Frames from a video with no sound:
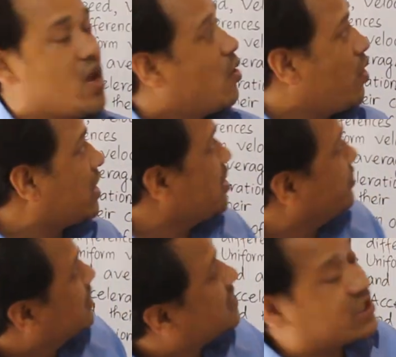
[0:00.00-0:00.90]

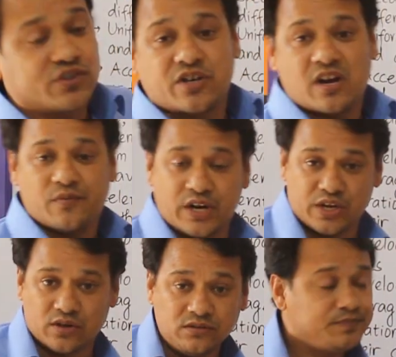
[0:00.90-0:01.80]
Welcome to this tutorial
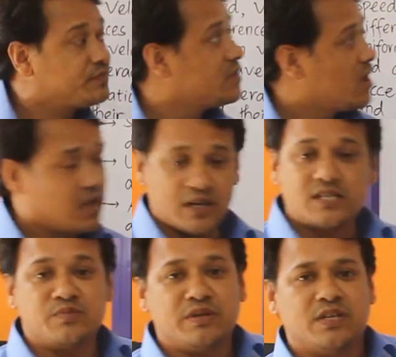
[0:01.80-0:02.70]
video.
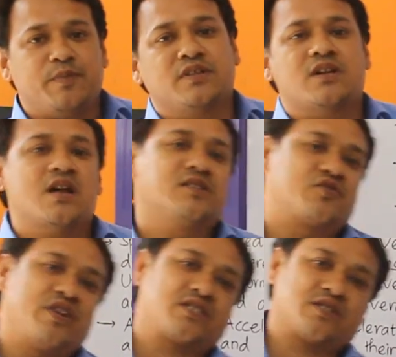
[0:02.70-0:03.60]
It's me Dipendra and
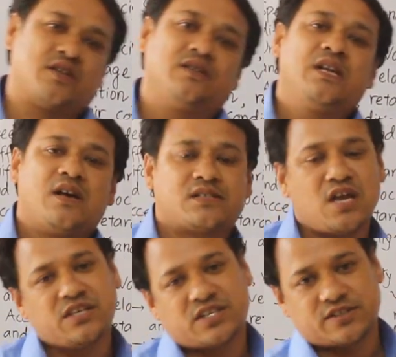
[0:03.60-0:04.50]
Shrestha, a
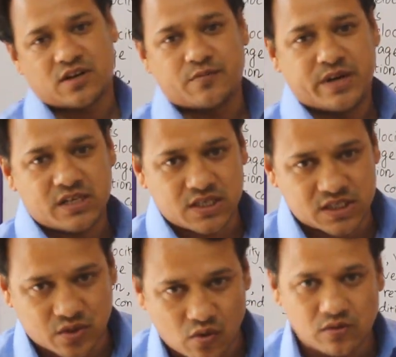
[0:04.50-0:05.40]
science teacher of Daisy
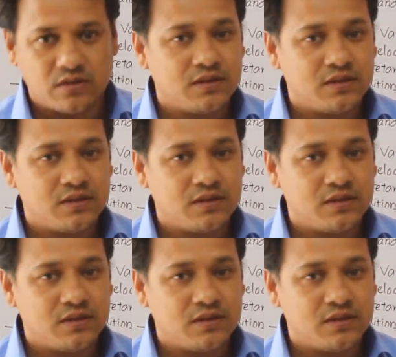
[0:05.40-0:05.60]
School.